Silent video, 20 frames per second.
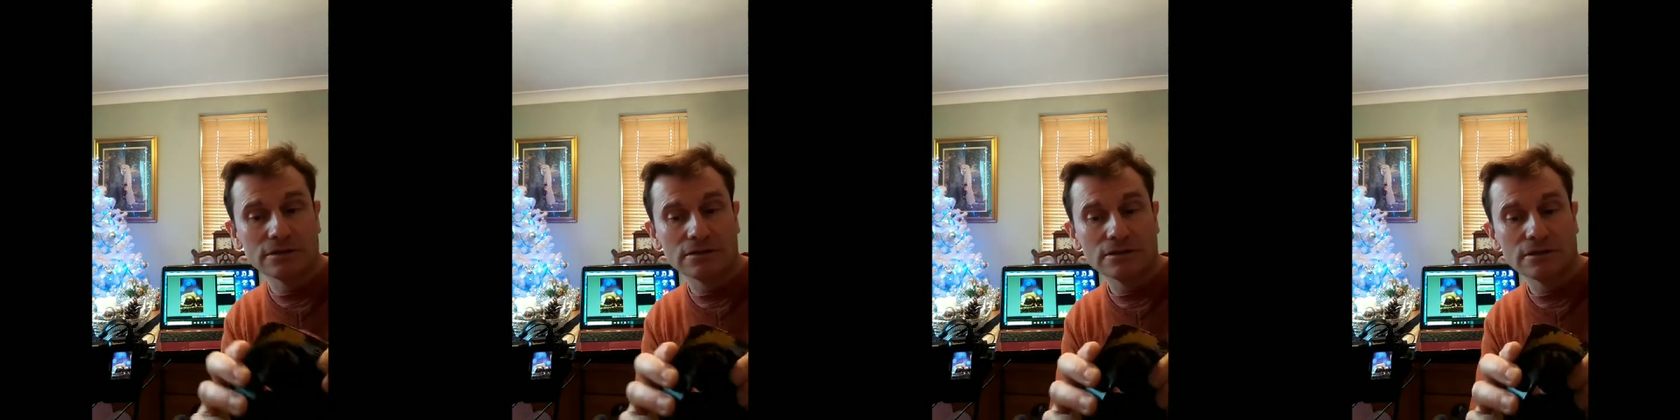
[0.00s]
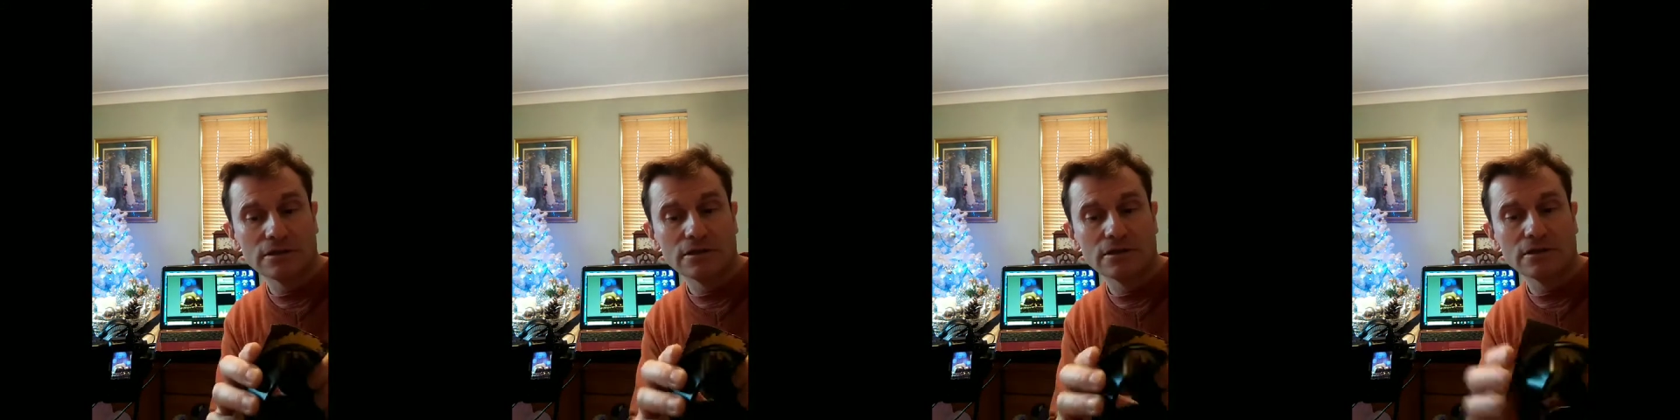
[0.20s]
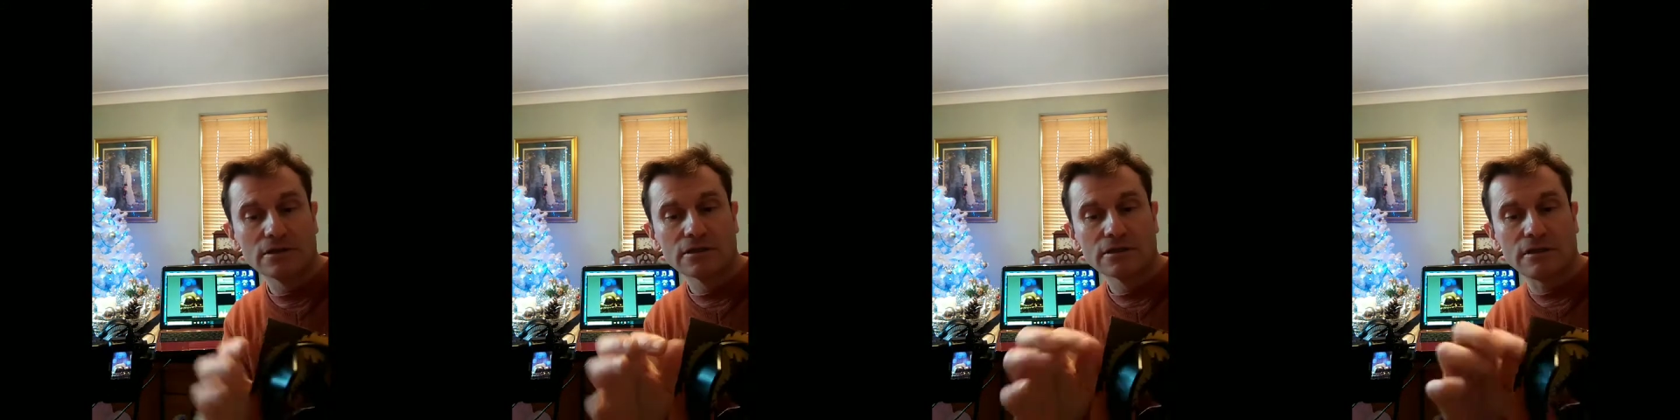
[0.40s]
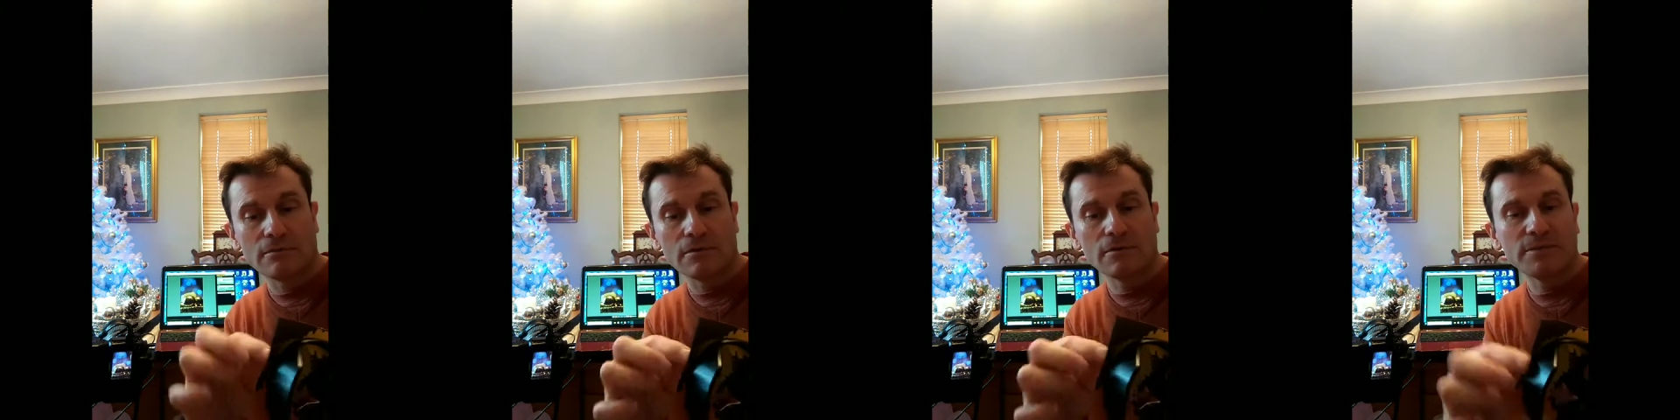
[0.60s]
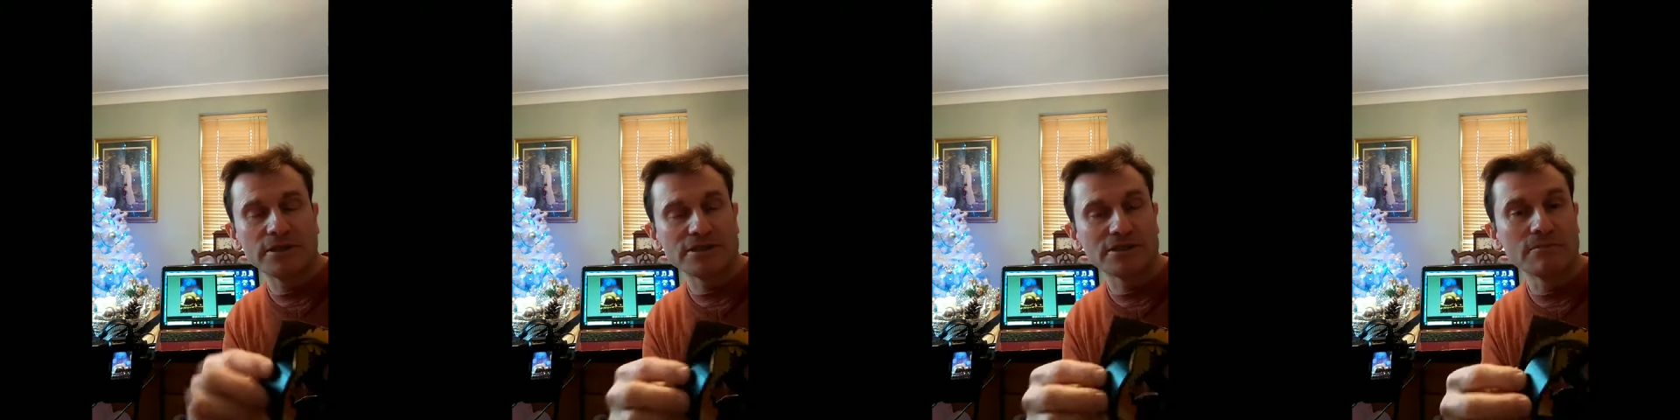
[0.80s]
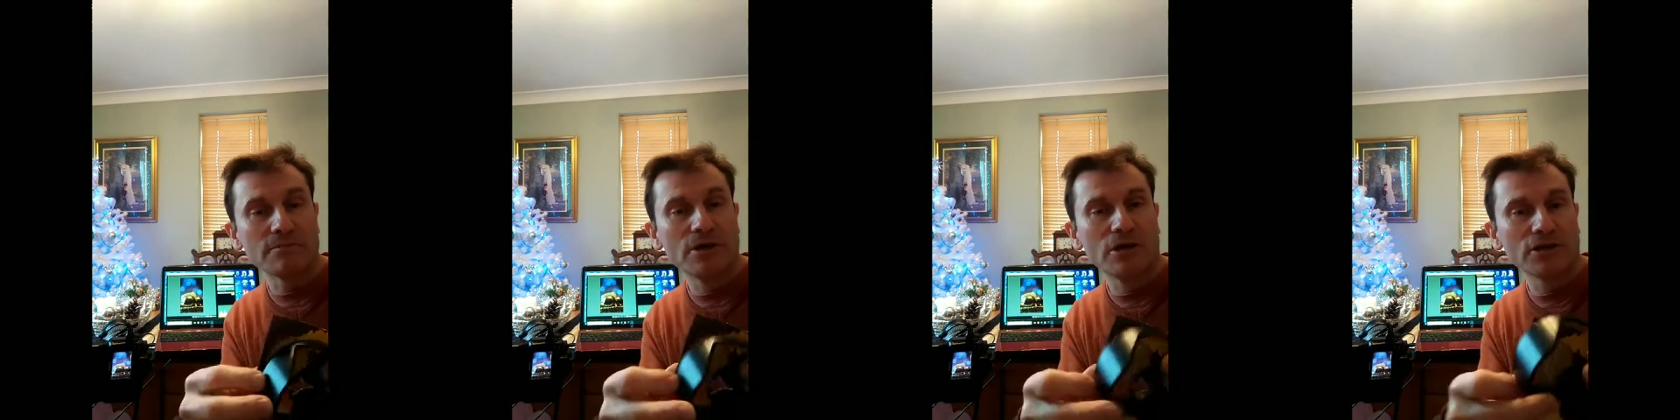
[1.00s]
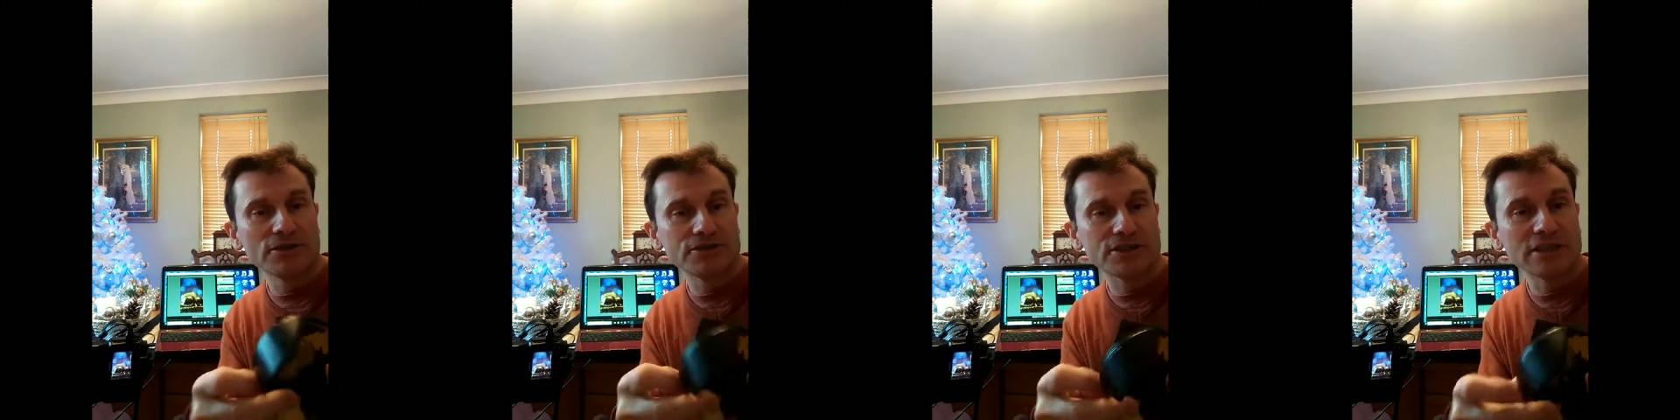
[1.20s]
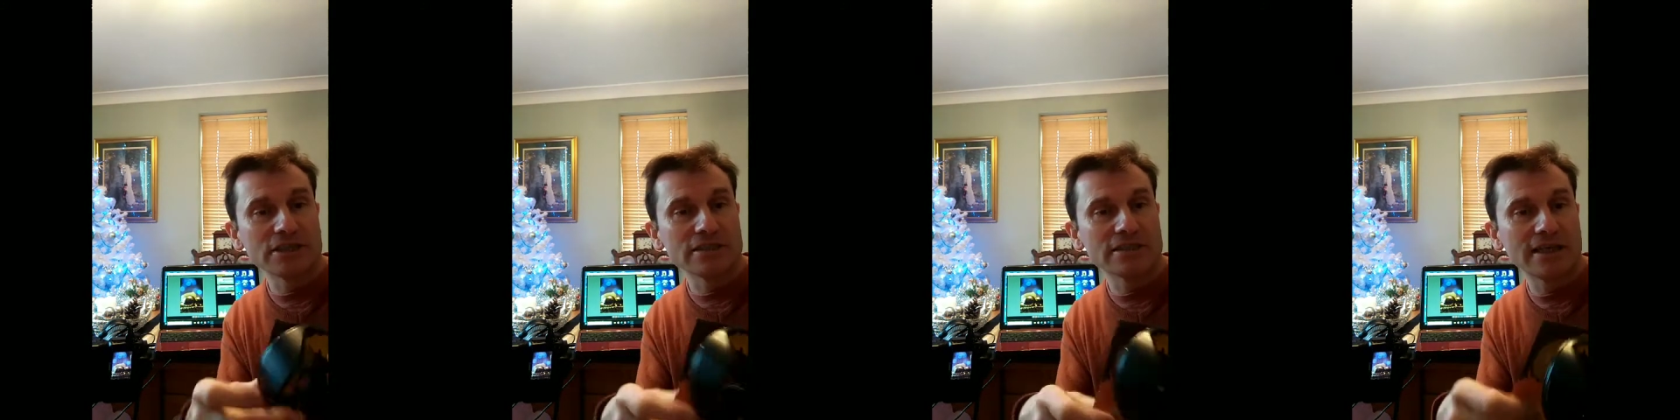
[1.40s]
a couple of bits of
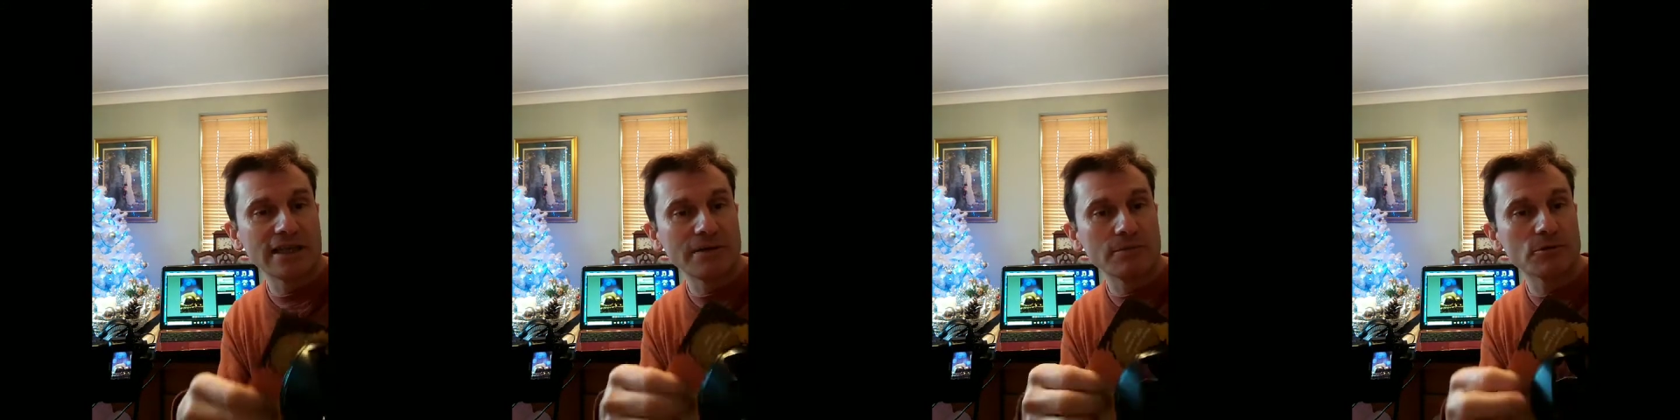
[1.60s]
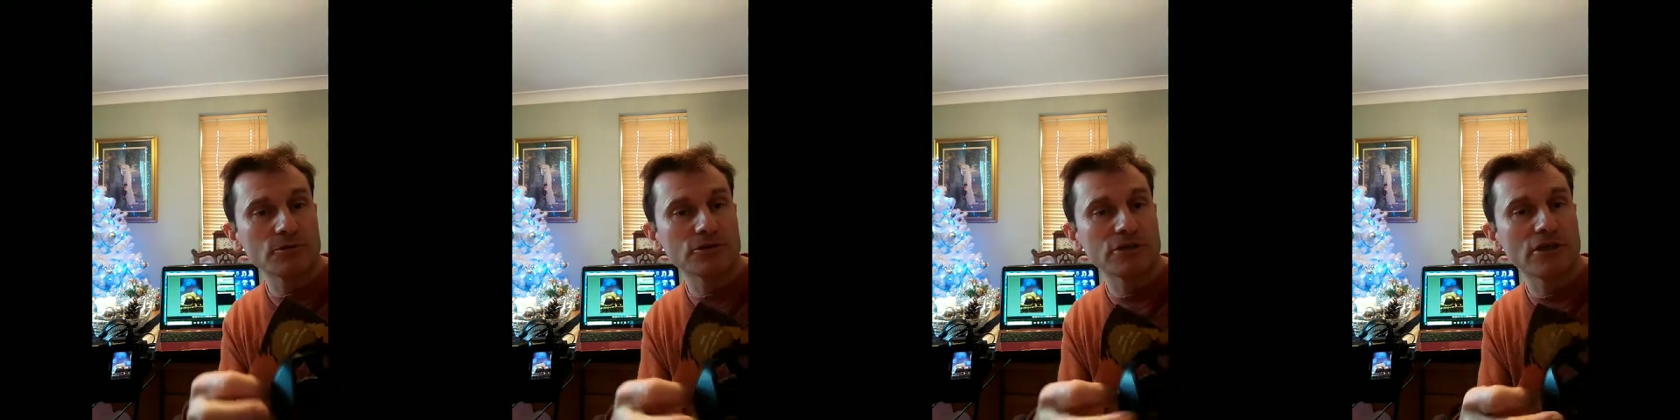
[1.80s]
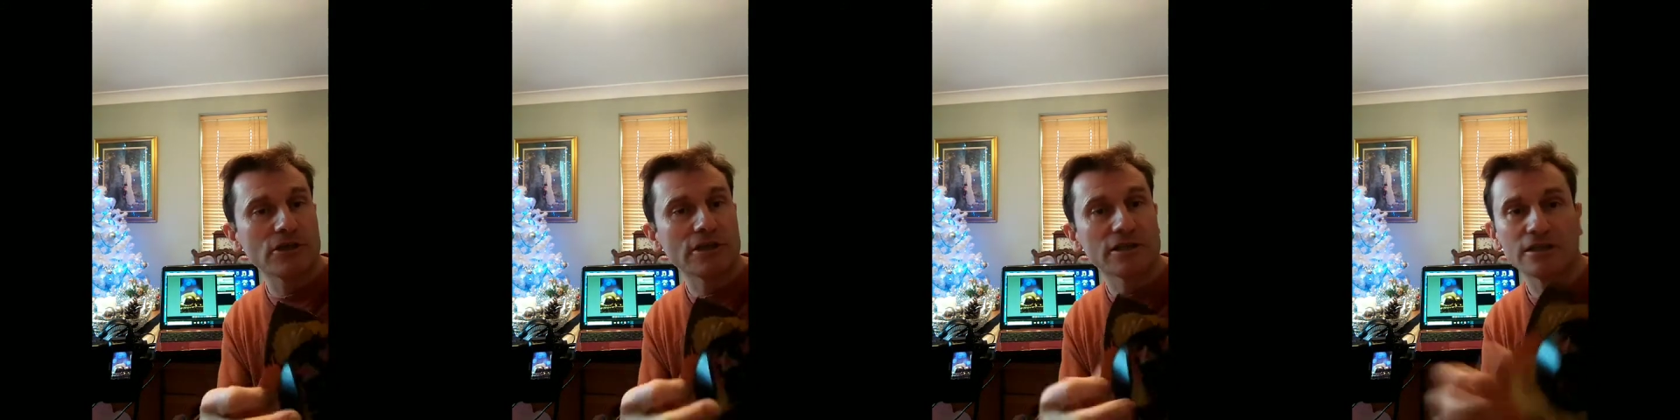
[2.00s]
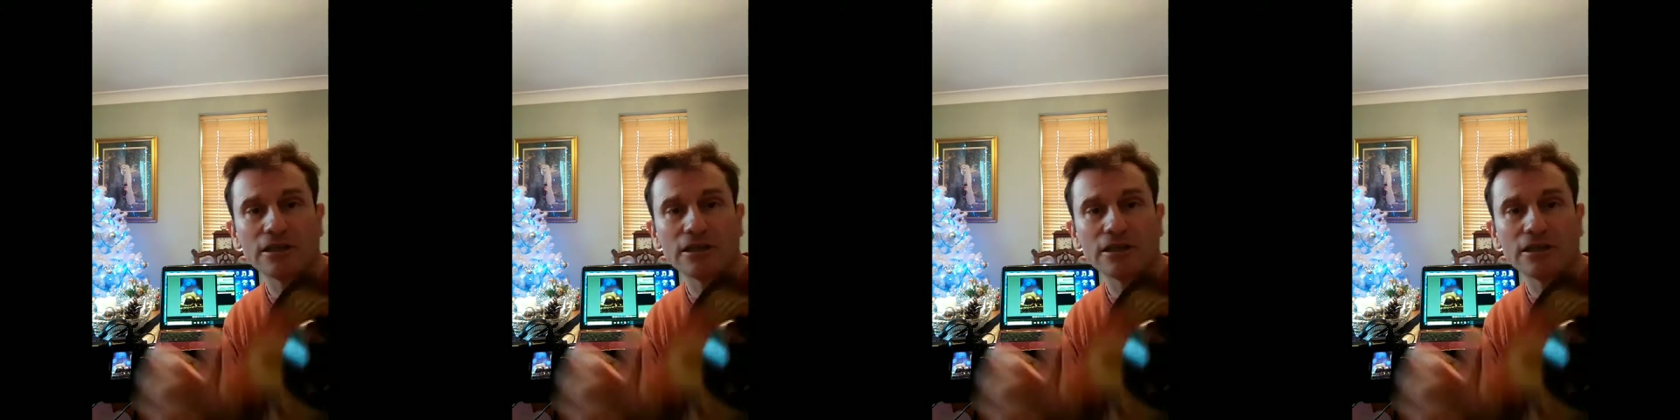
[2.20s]
masking tape or something.